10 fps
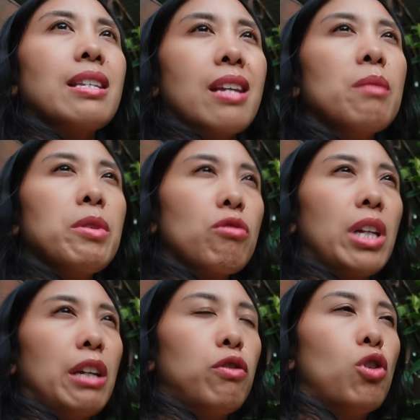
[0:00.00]
see them in
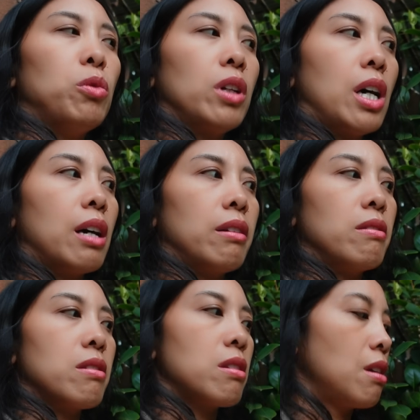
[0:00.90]
really formal
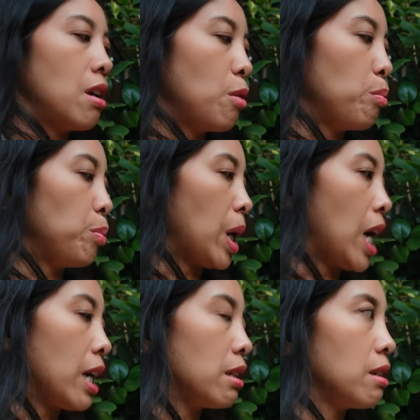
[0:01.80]
gardens,
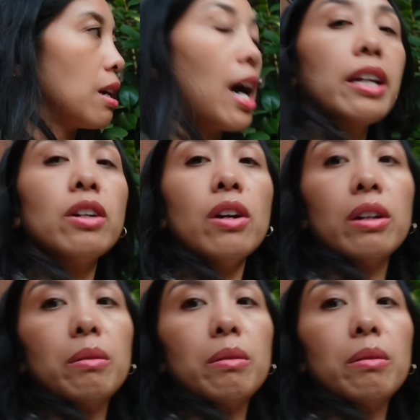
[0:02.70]
but I don't know,